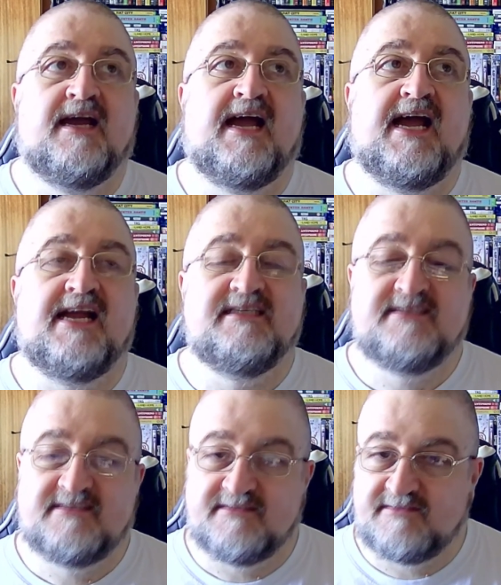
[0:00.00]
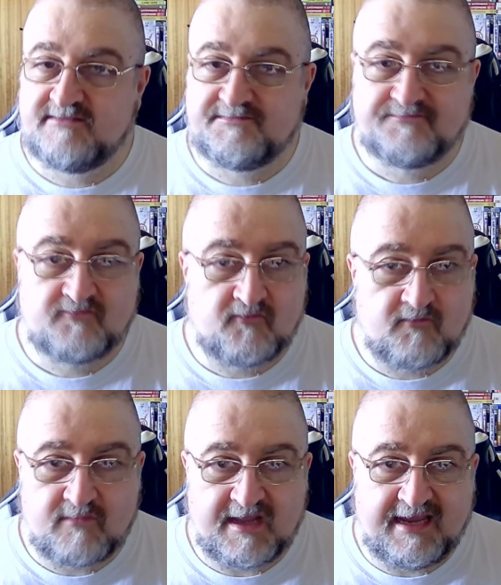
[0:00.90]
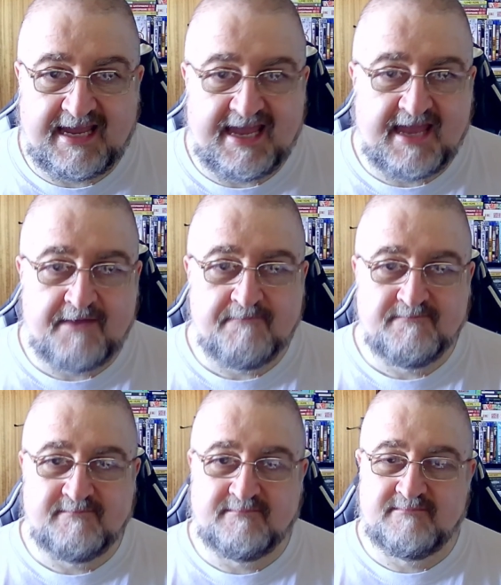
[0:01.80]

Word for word: and he